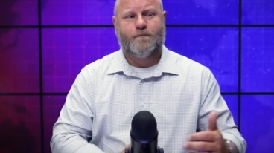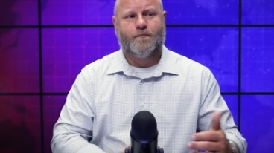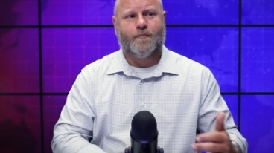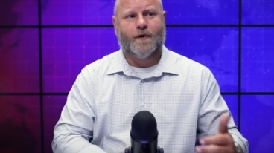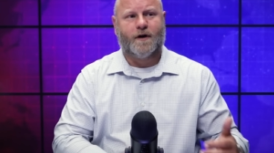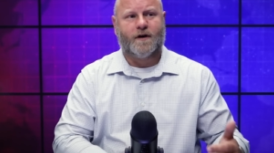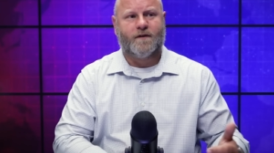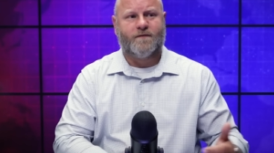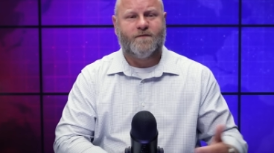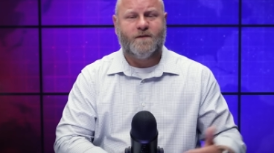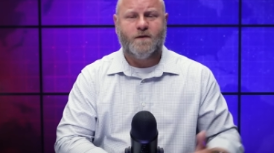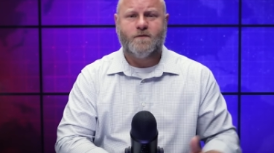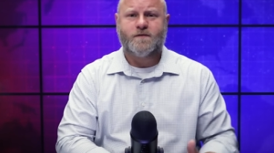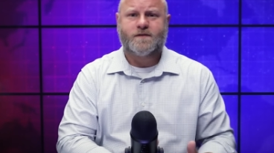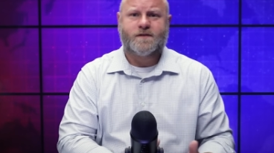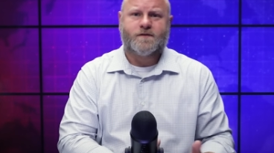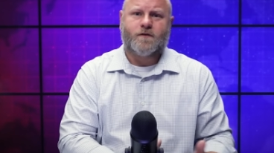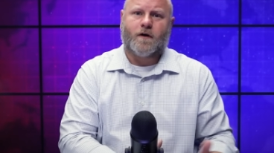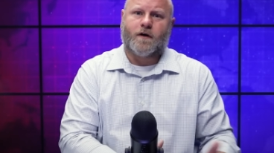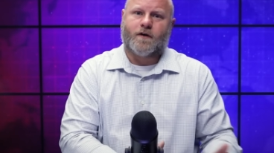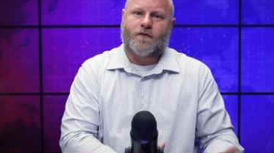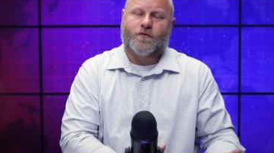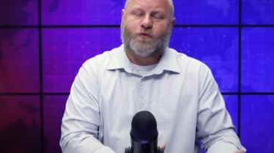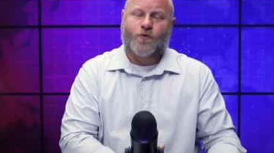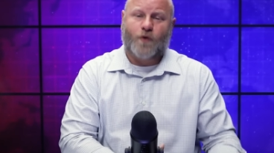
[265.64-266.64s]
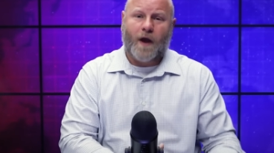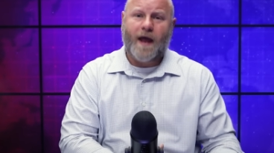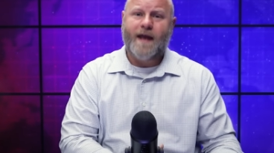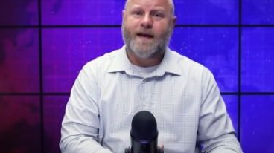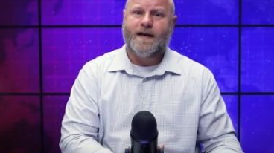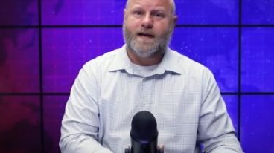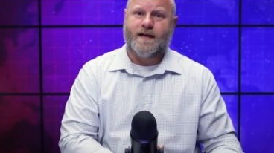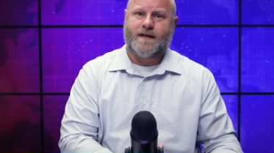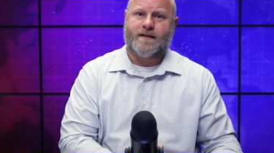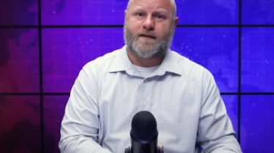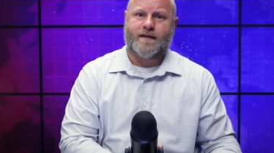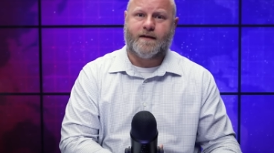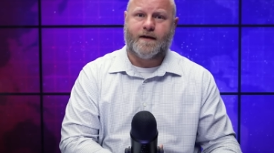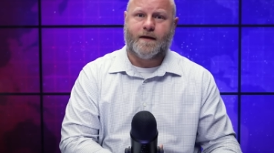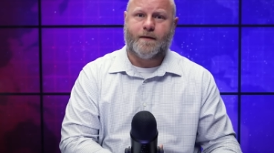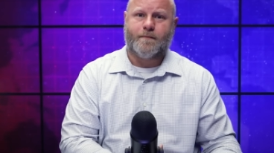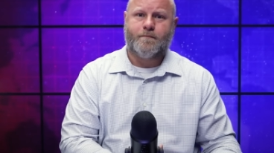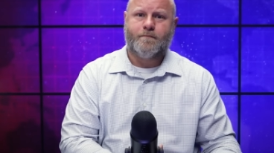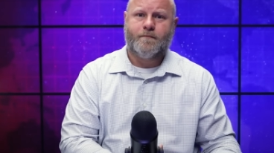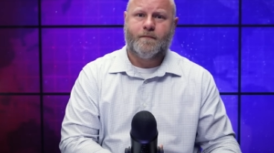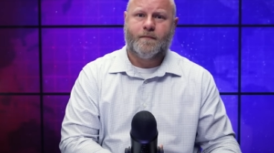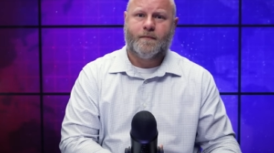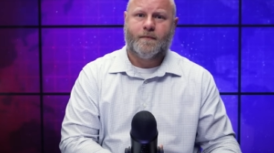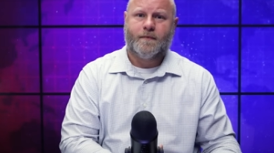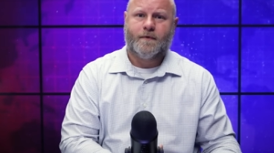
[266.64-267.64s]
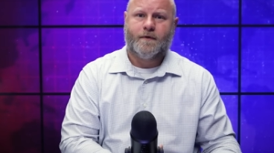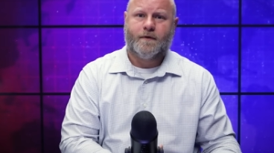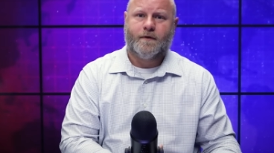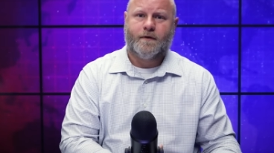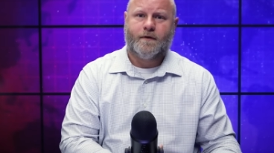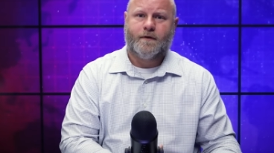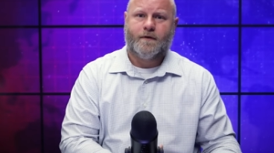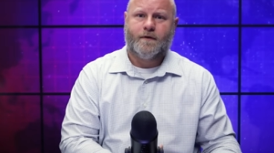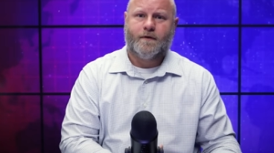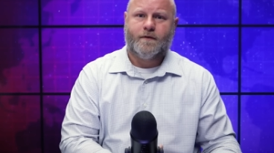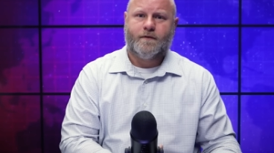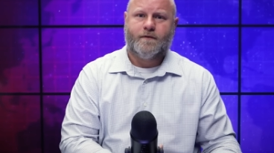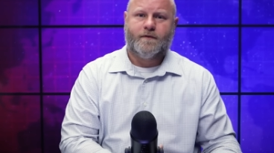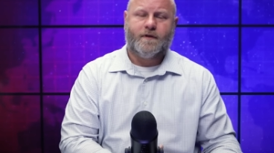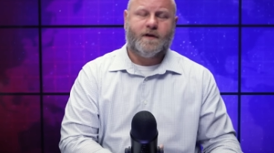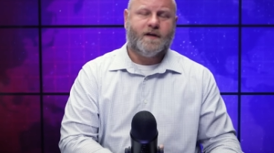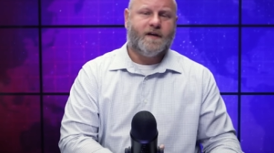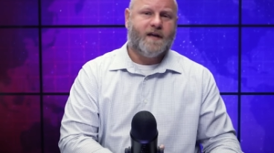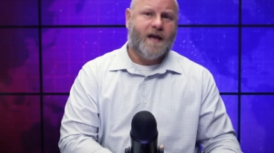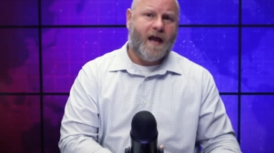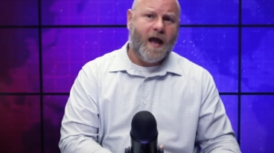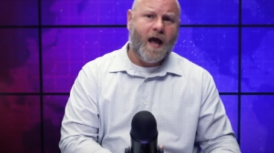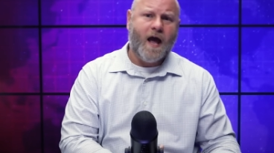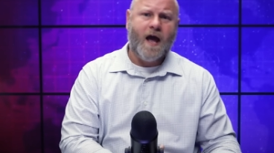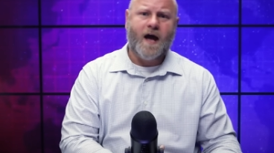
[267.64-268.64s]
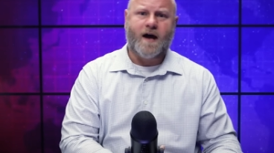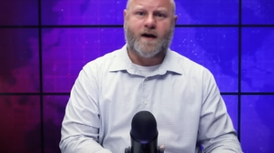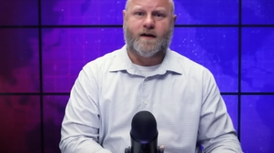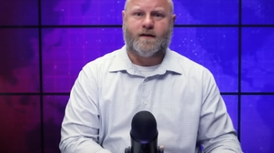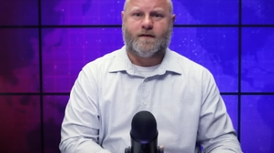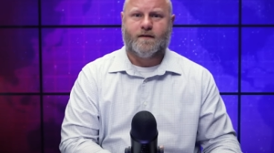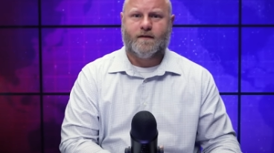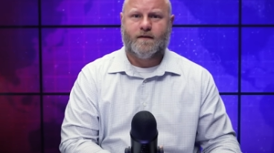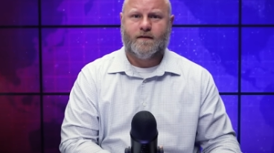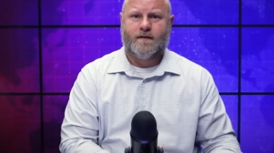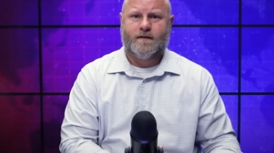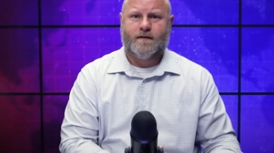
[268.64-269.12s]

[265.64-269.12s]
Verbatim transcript: But if you start threatening them, then yeah,